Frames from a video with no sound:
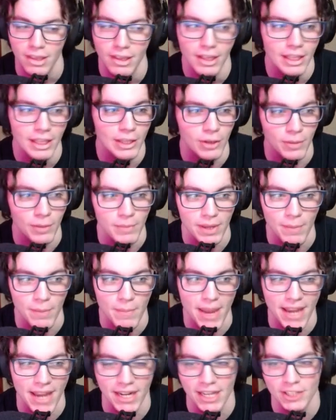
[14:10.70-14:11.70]
You can be a
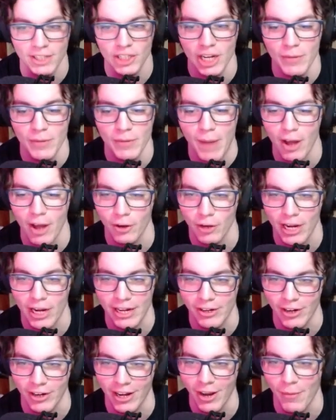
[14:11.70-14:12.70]
managing
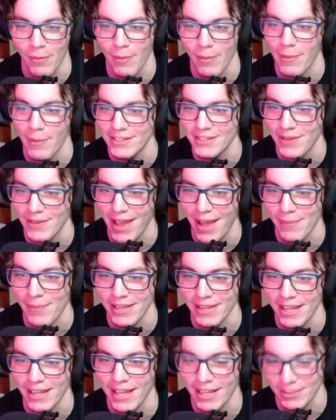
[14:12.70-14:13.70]
moderator. I hope it makes you
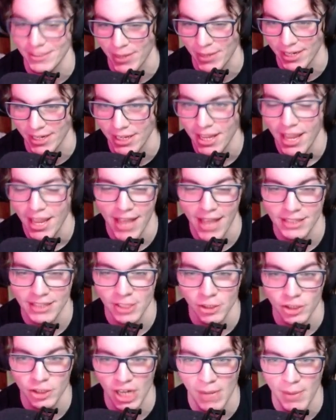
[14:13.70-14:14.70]
happy. It has been has
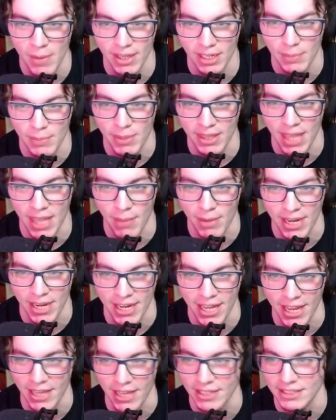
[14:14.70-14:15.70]
legitimately been that many
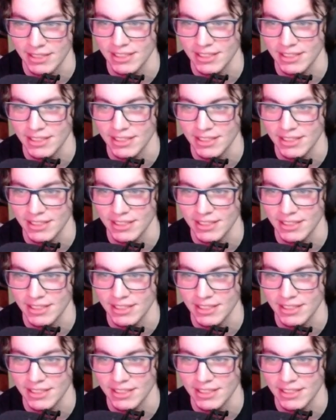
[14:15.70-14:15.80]
days.